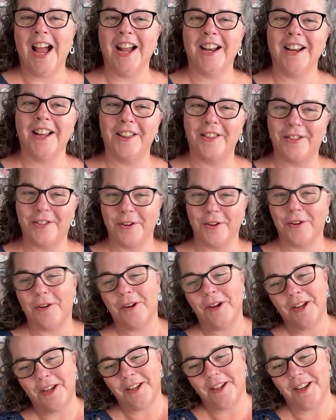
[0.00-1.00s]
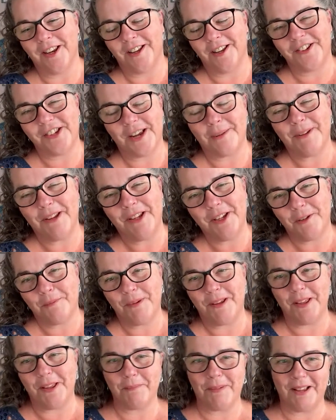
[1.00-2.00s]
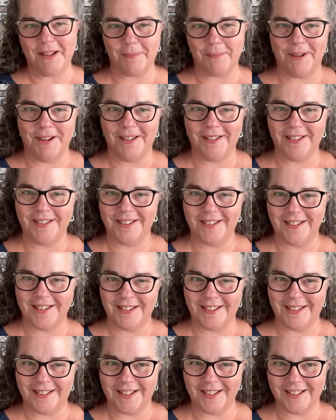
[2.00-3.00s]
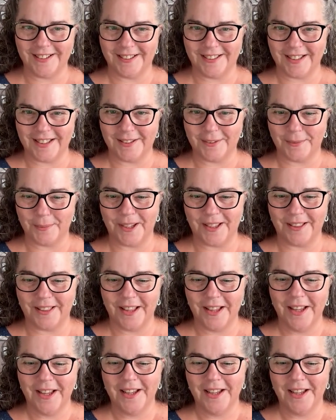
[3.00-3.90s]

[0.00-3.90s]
And I thought, Jamie, you'd be the best person to discuss this with,